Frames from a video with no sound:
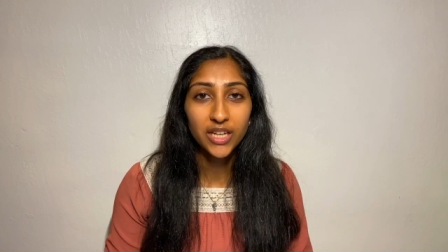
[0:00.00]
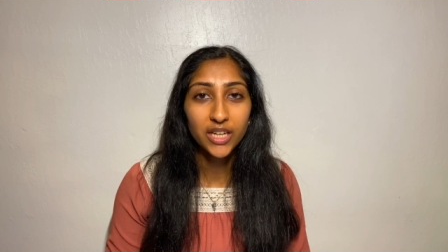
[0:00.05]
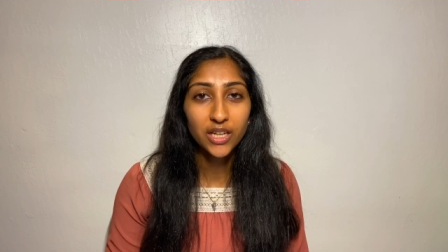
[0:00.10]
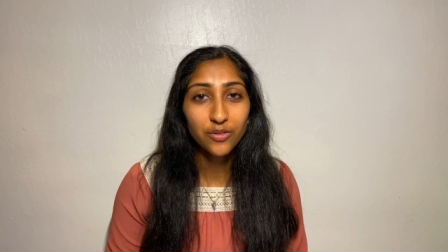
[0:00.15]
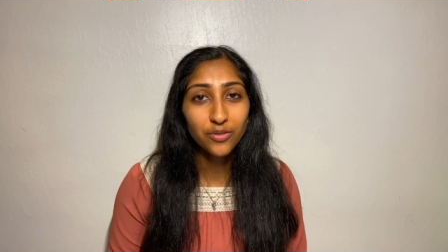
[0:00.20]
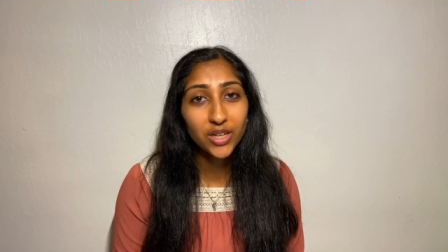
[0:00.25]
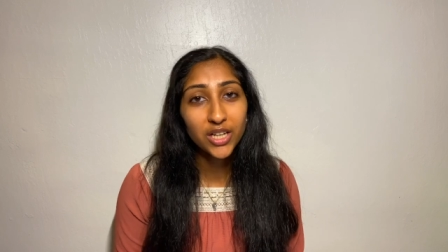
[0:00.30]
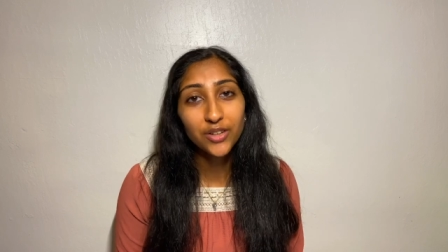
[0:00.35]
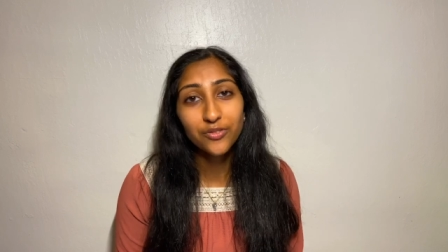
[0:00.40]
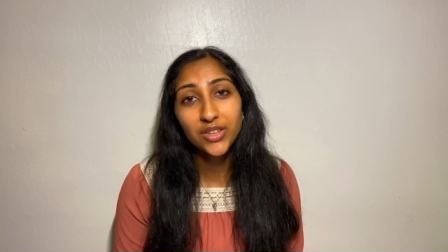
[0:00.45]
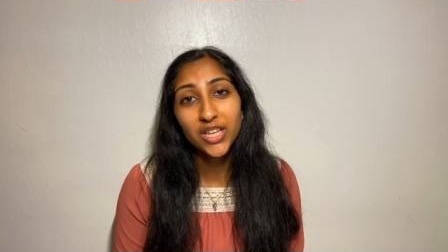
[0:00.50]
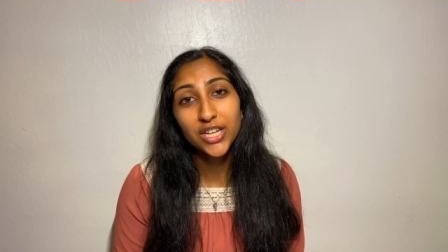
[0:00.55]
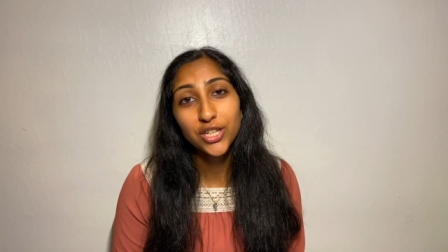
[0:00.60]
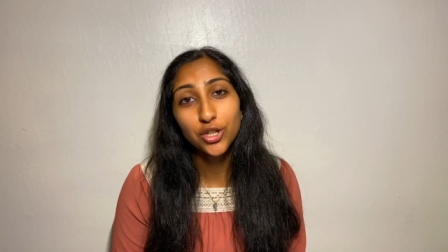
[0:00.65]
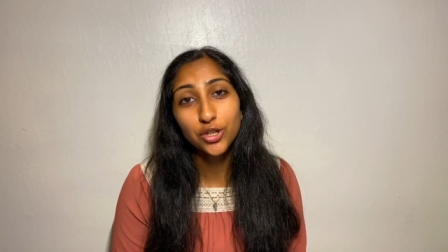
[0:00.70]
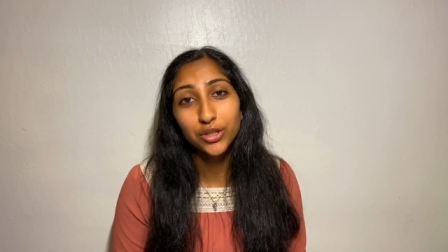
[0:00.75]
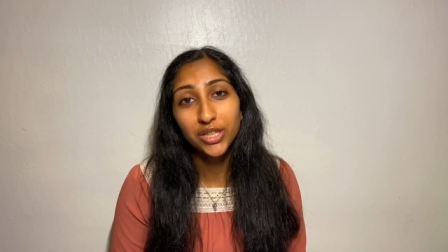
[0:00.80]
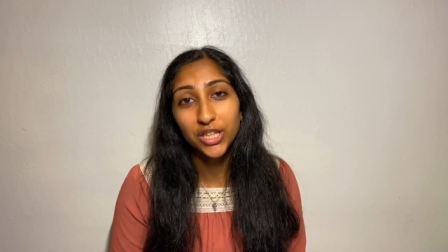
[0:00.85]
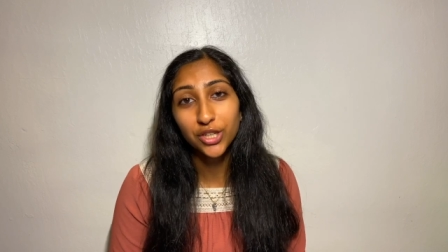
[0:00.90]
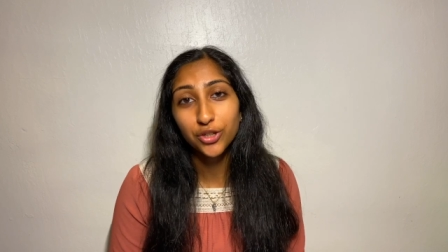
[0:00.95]
Even if they
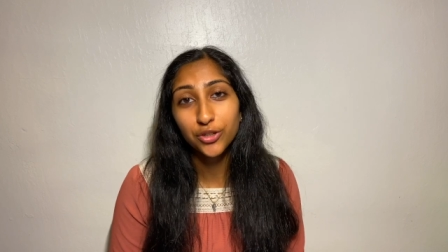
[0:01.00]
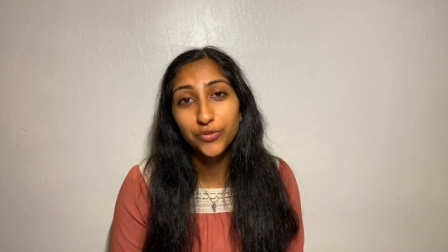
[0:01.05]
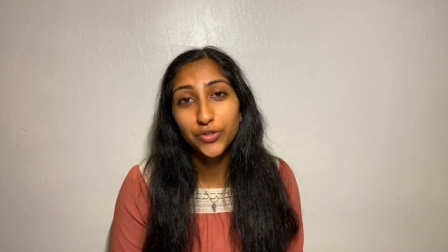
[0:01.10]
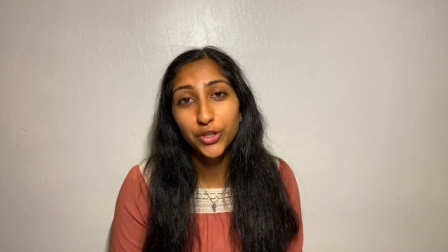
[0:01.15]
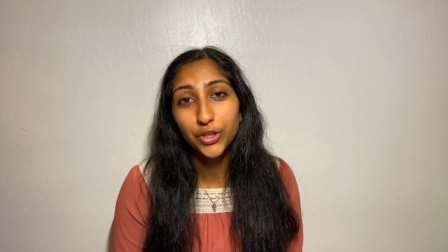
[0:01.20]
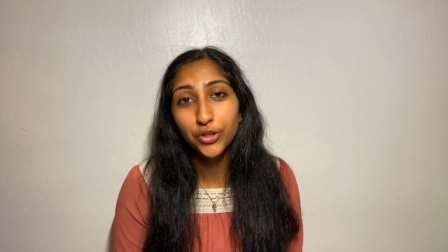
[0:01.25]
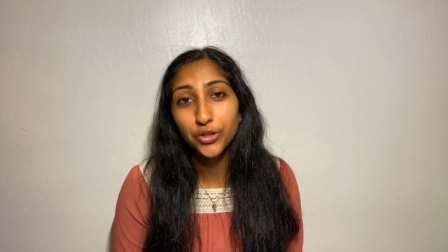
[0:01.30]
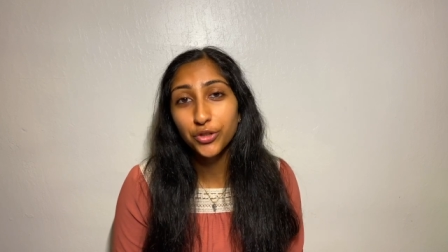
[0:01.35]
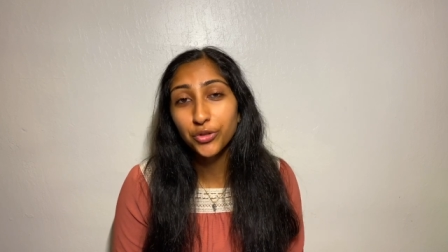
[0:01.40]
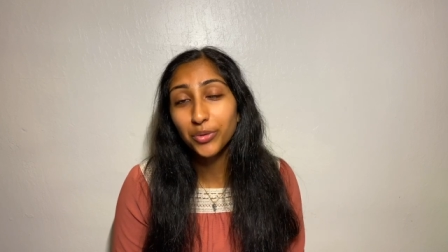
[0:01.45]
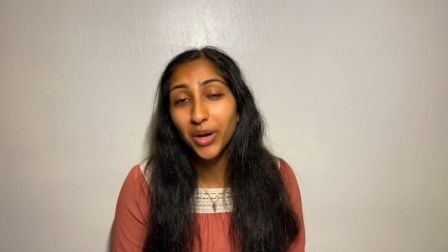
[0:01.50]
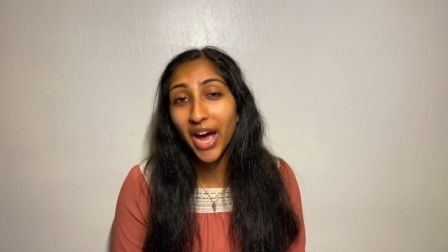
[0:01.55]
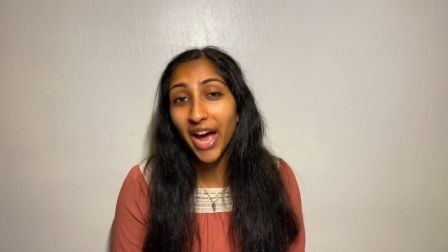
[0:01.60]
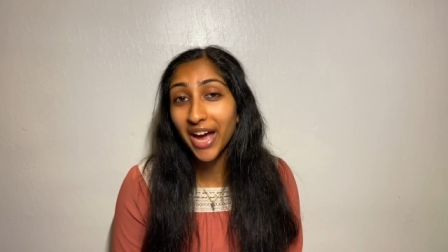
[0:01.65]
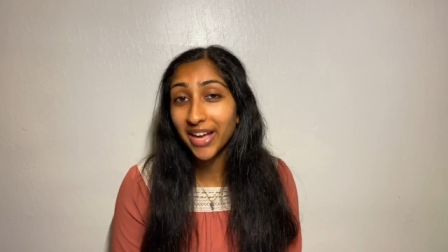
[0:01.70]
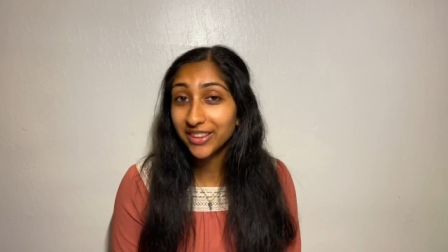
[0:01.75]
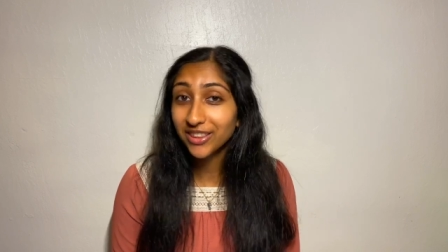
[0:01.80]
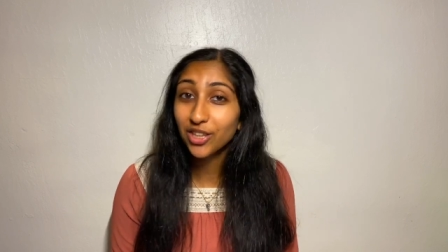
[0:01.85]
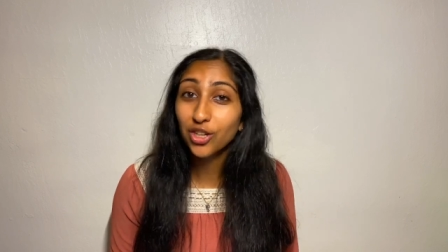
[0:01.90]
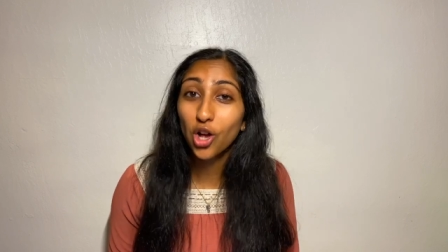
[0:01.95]
don't interview you
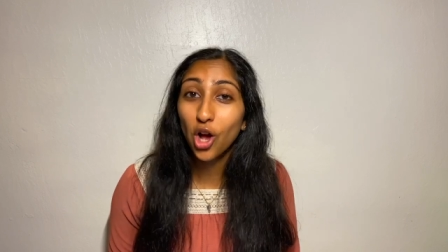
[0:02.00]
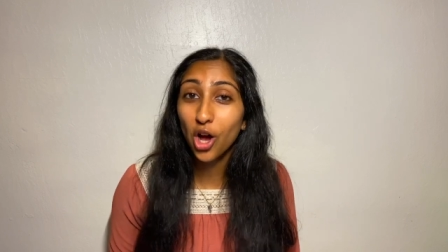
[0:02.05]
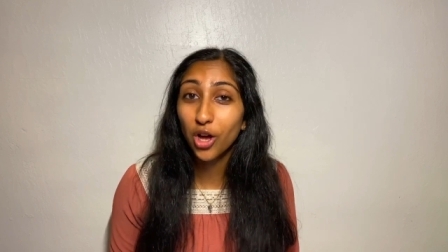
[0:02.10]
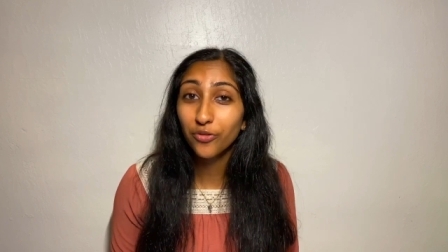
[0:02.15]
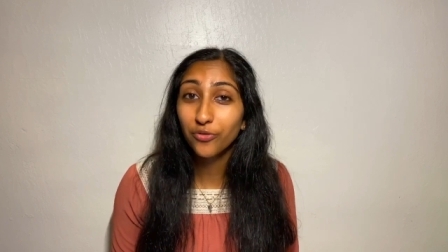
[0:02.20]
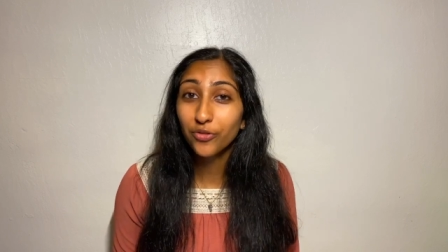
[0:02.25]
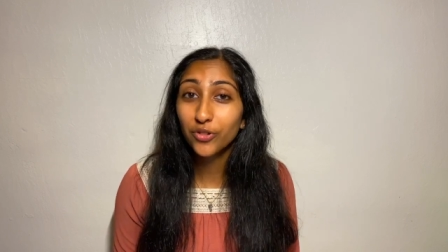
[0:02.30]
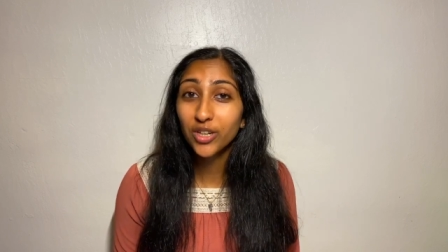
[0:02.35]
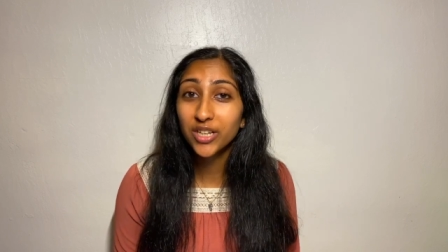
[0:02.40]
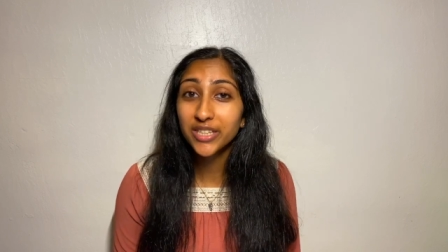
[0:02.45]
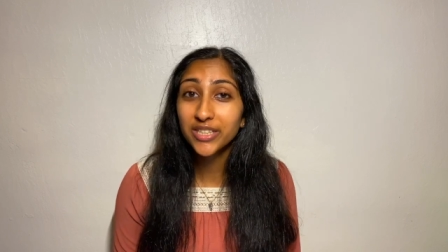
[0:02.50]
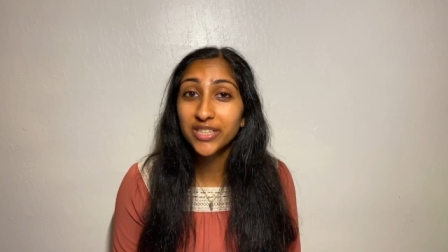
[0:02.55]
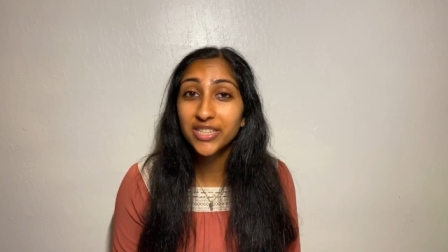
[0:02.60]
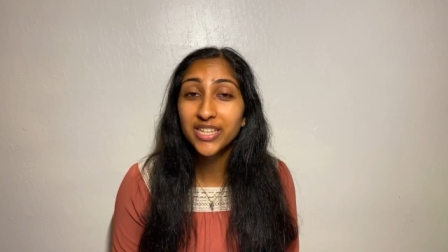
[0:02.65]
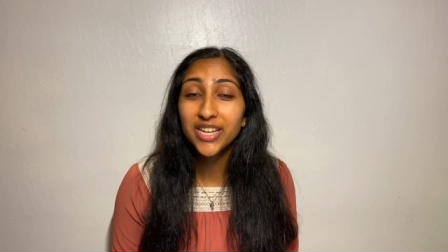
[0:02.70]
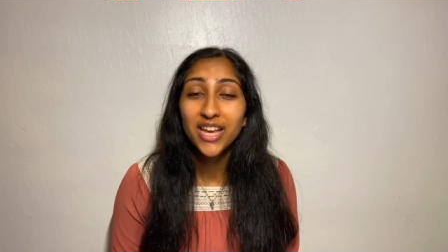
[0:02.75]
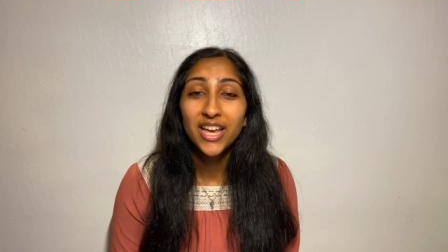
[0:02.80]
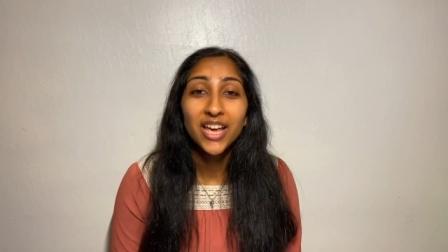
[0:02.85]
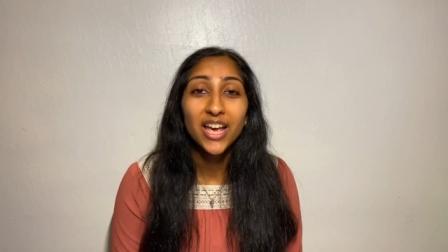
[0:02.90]
at the conference,